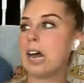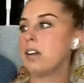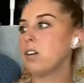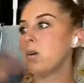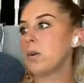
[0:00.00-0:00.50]
I
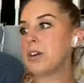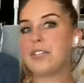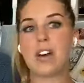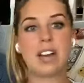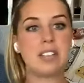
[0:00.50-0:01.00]
don't know where to
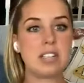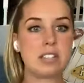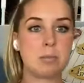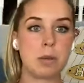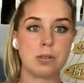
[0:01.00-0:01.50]
find
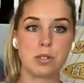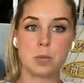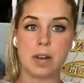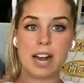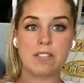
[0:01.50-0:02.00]
these
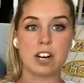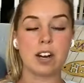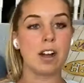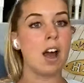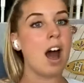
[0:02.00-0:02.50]
posts,
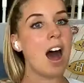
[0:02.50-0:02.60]
whatever.